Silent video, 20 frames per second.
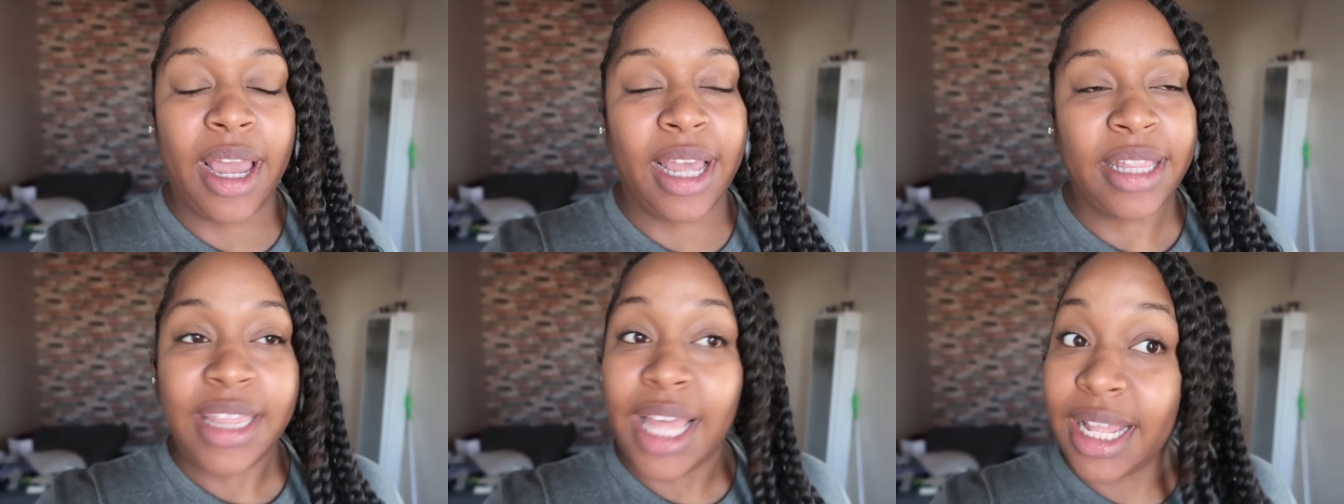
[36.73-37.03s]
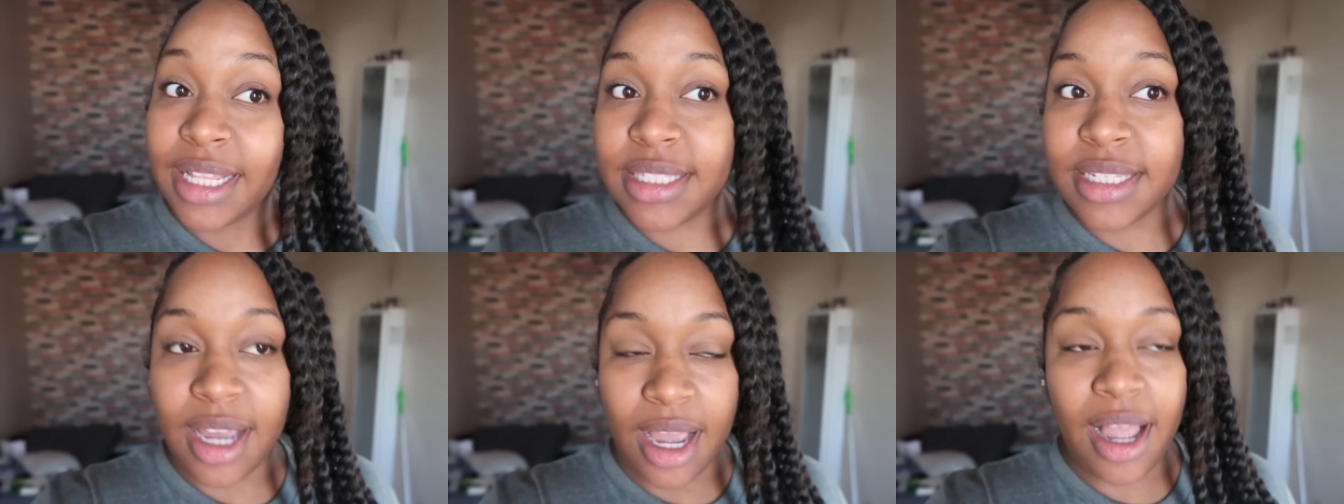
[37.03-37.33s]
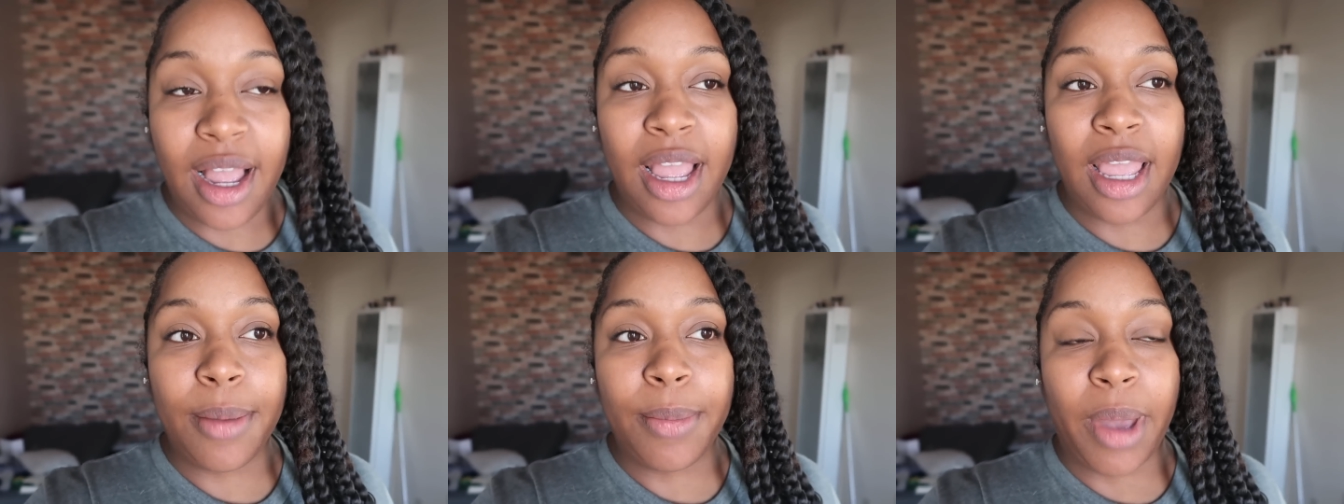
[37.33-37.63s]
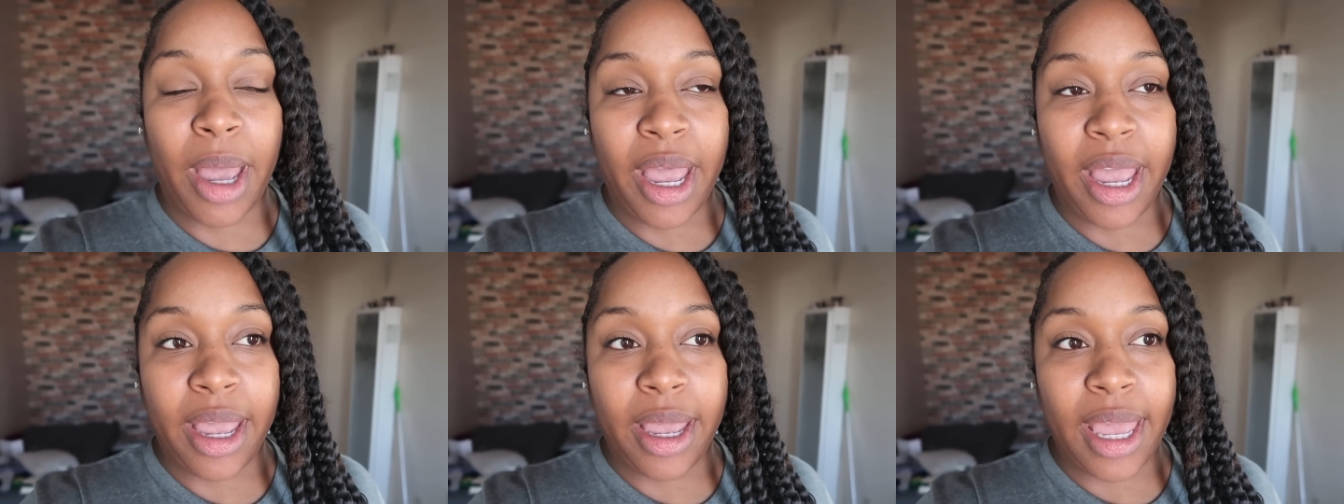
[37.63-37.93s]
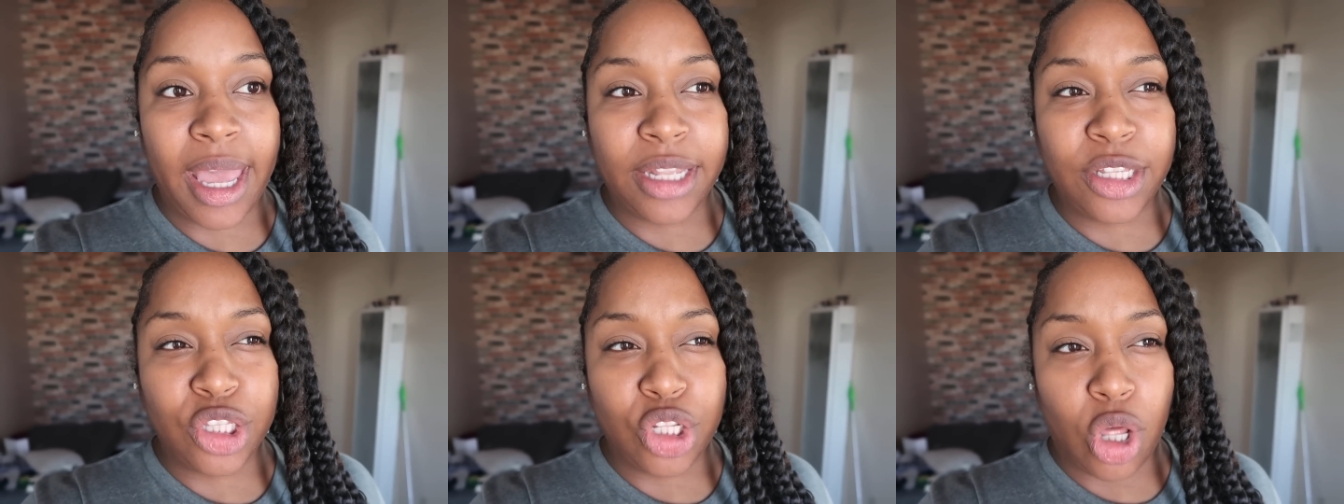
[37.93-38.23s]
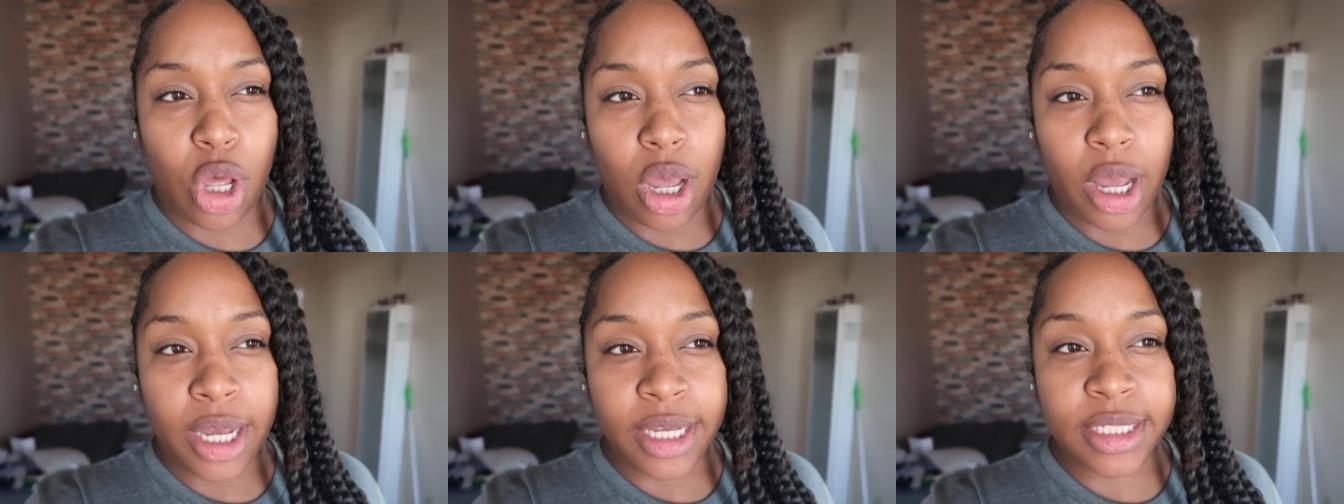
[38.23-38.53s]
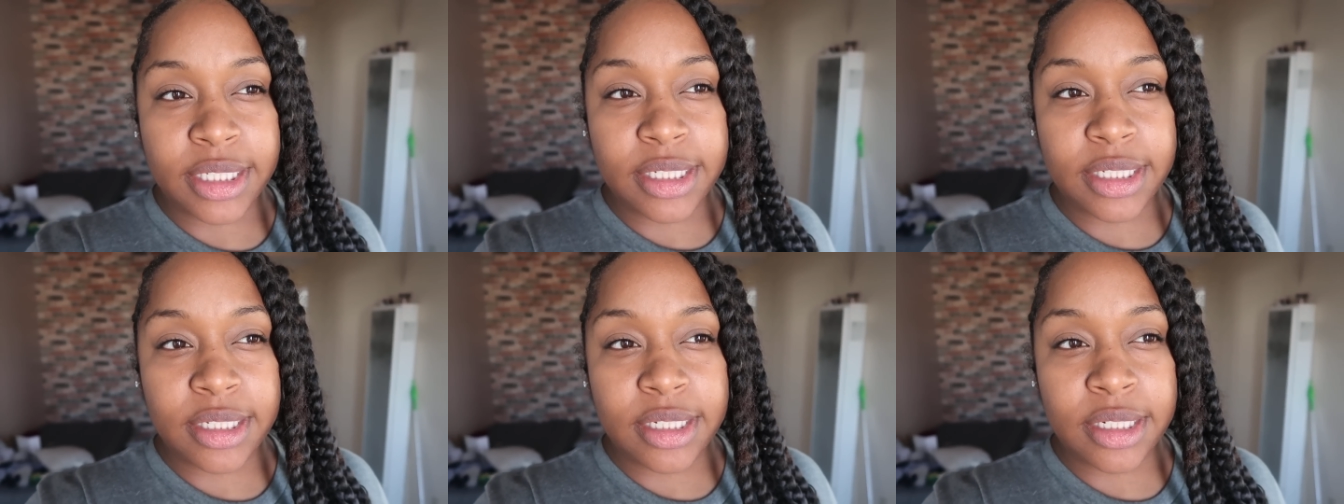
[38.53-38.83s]
at that time, I had
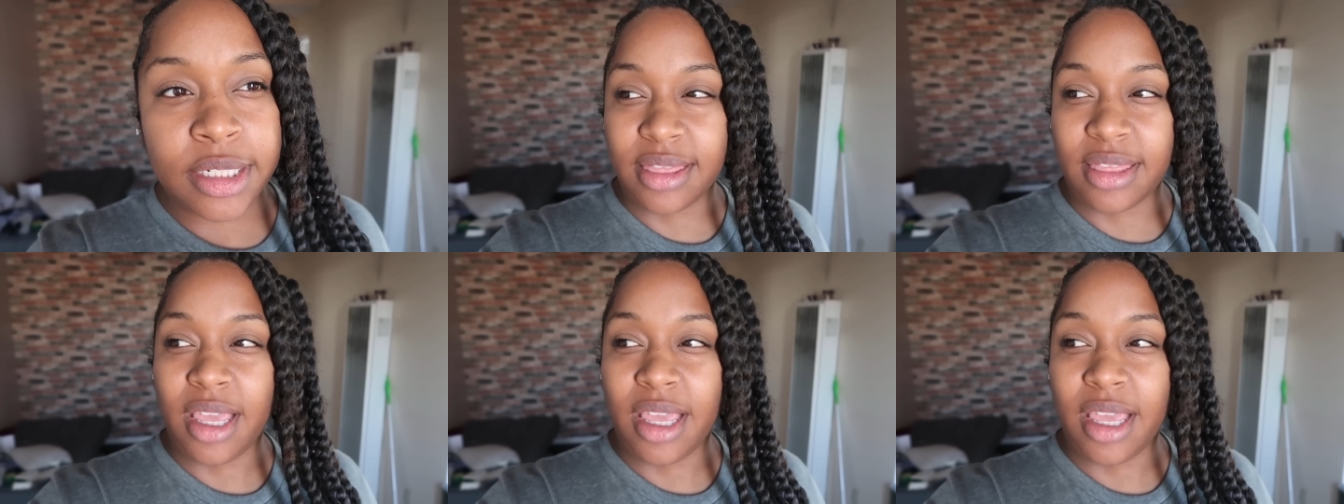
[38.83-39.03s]
lost,